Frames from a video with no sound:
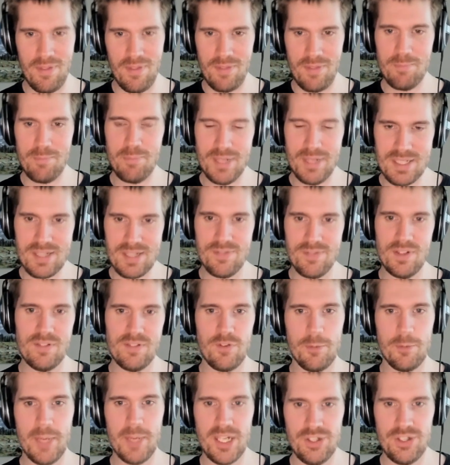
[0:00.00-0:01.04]
bits of
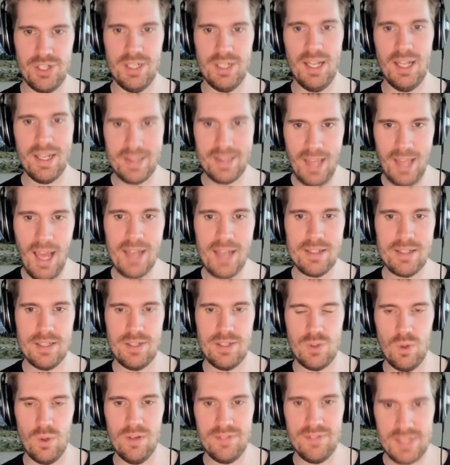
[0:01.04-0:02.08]
information like that to
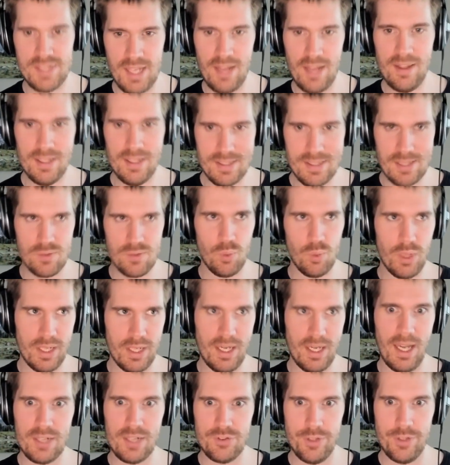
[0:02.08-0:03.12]
sort of say, this is what it
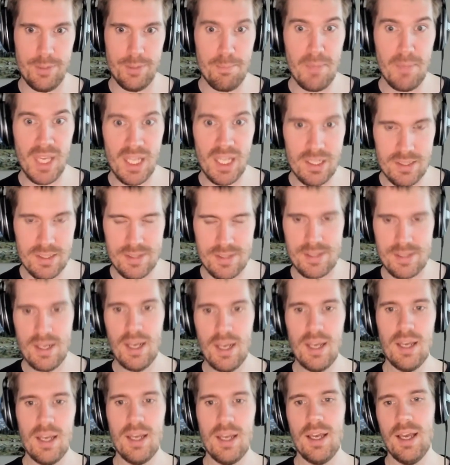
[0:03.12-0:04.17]
actually means.
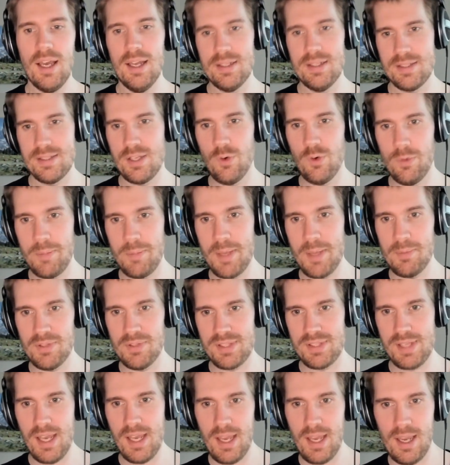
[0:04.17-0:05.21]
And so when people
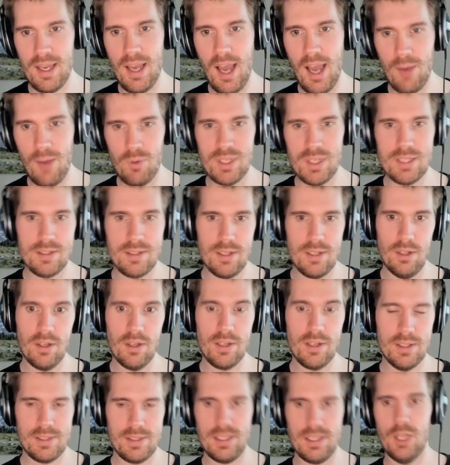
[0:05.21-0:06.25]
say, I want to look
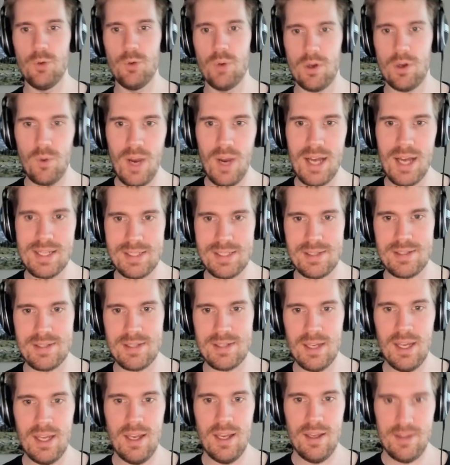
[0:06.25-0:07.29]
at slow
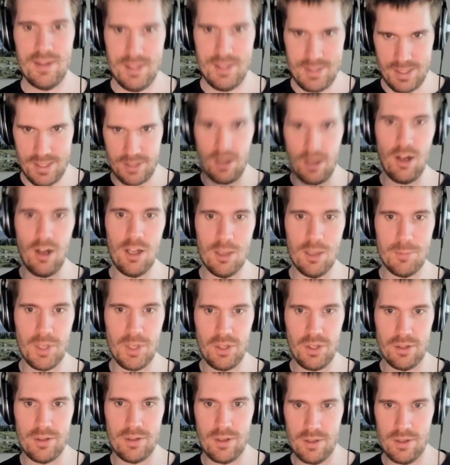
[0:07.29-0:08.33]
requests, this is the column
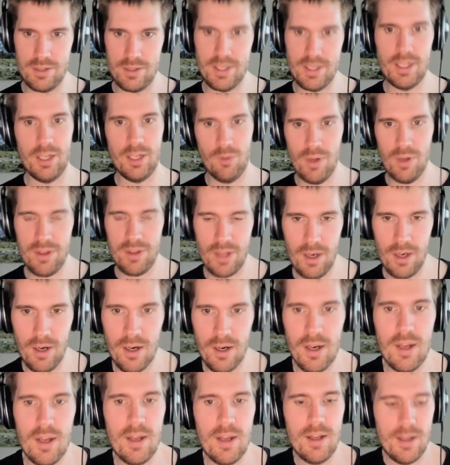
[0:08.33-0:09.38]
you're dealing with here.
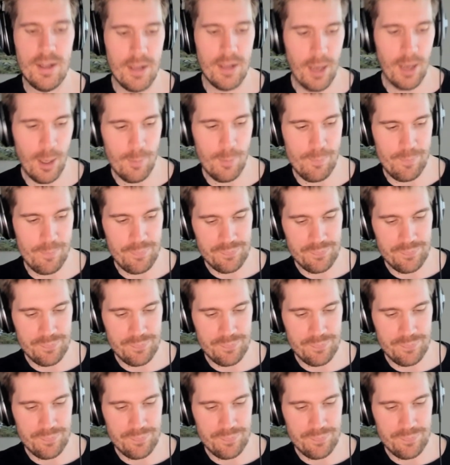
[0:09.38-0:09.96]
And